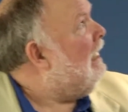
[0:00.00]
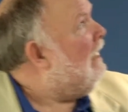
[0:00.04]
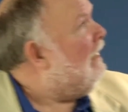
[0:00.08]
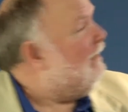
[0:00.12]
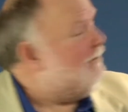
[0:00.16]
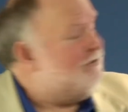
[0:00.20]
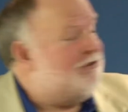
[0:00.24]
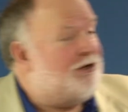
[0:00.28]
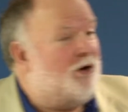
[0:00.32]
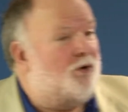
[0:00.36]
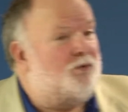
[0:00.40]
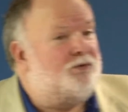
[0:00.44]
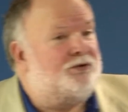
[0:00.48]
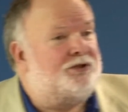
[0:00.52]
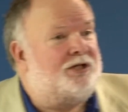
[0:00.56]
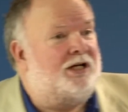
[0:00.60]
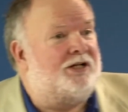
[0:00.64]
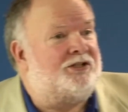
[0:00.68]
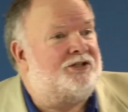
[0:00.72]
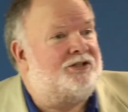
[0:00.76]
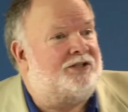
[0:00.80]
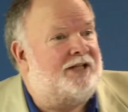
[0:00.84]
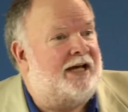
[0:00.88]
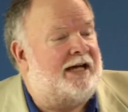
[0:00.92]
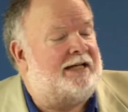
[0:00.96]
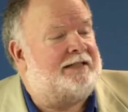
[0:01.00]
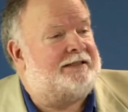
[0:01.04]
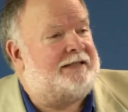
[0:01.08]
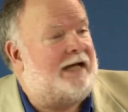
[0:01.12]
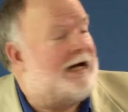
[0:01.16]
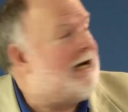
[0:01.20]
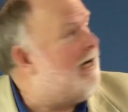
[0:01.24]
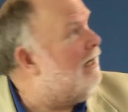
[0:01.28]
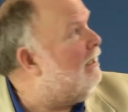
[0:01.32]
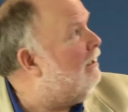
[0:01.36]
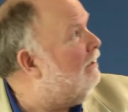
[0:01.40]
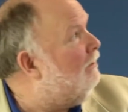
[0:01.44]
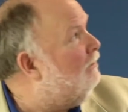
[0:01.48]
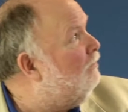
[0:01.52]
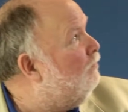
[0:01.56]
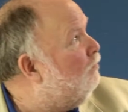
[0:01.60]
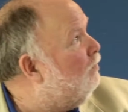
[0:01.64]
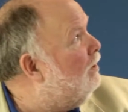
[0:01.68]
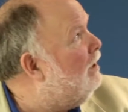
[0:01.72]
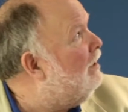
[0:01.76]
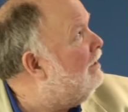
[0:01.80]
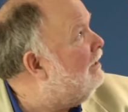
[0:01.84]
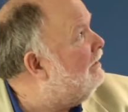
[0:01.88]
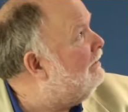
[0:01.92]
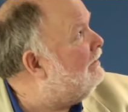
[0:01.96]
Don't touch that dial.
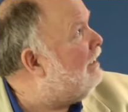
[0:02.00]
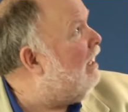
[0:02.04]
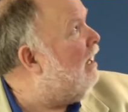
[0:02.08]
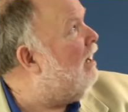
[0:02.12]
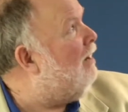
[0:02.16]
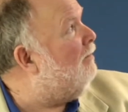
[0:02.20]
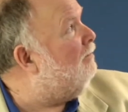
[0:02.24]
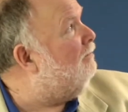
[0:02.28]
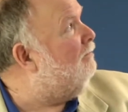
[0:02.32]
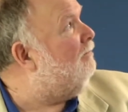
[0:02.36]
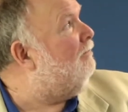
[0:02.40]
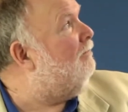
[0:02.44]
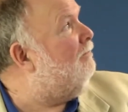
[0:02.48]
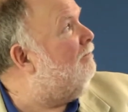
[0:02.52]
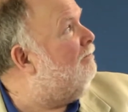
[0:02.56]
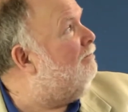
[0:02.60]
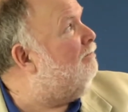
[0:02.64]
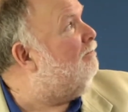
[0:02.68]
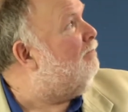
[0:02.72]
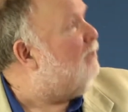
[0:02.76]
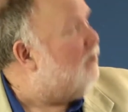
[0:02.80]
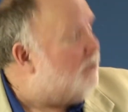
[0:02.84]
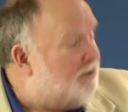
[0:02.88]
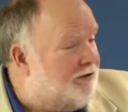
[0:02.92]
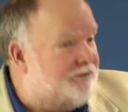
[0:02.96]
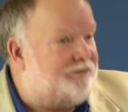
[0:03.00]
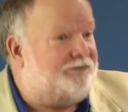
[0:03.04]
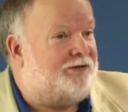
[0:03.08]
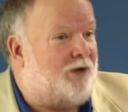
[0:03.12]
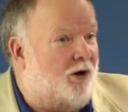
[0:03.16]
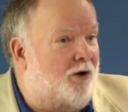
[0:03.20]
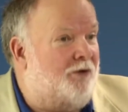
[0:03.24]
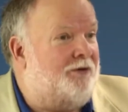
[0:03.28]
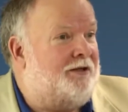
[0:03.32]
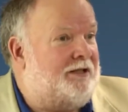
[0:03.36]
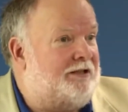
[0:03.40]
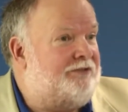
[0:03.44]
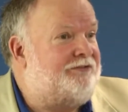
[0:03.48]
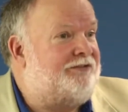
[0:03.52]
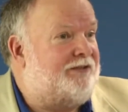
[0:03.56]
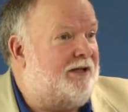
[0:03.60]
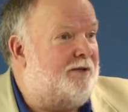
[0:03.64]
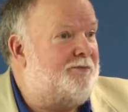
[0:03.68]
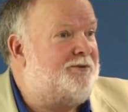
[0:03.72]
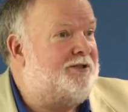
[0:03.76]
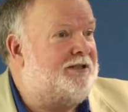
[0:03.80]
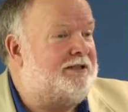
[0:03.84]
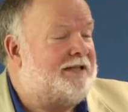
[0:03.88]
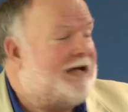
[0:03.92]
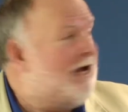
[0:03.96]
One of the top books on this
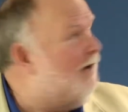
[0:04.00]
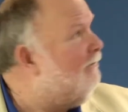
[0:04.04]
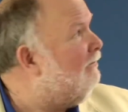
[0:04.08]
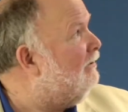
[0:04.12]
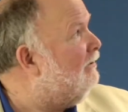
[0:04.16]
subject ever